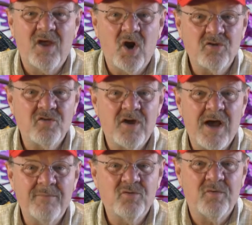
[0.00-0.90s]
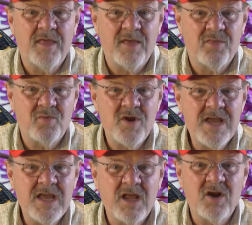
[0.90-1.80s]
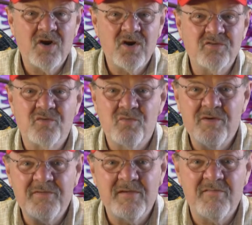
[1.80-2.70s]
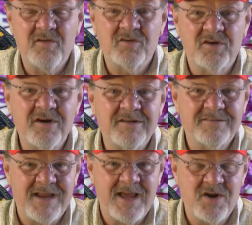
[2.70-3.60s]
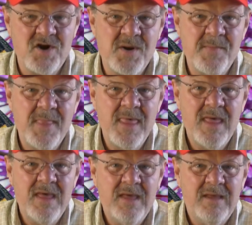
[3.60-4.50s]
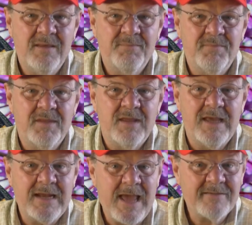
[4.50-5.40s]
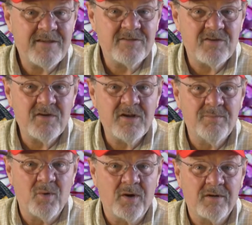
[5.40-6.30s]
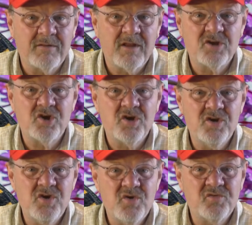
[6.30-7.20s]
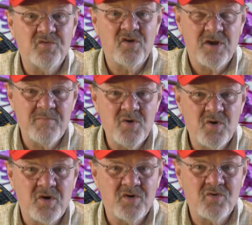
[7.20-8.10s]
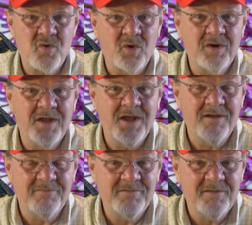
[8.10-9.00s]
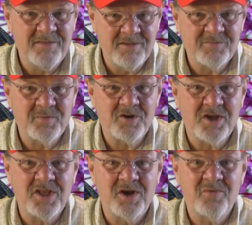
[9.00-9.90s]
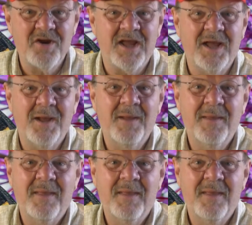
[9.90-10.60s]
It also comes with a 3 kilohertz roofing filter standard. It has a serial port that you can use for computer control of this particular rig.